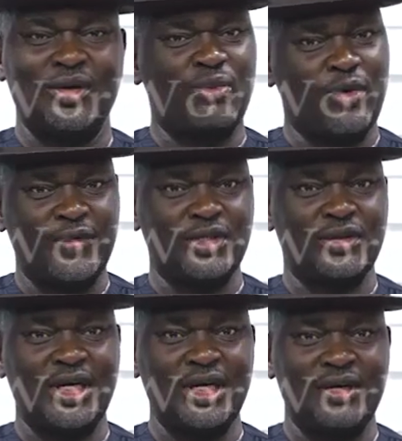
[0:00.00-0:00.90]
on
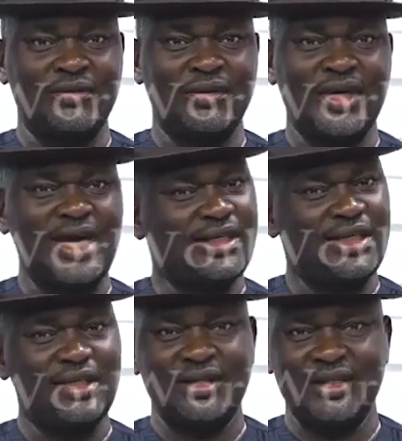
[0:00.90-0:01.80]
professional level. I
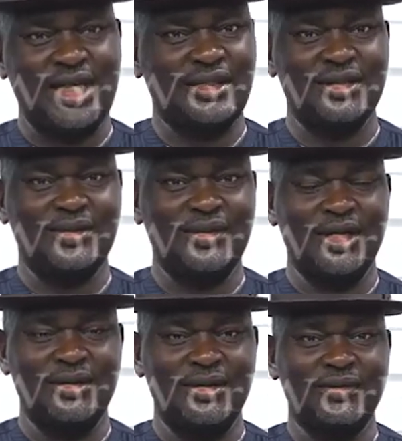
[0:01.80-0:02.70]
think that is good
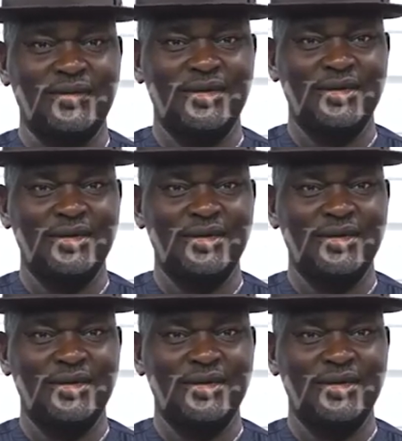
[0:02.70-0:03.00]
enough.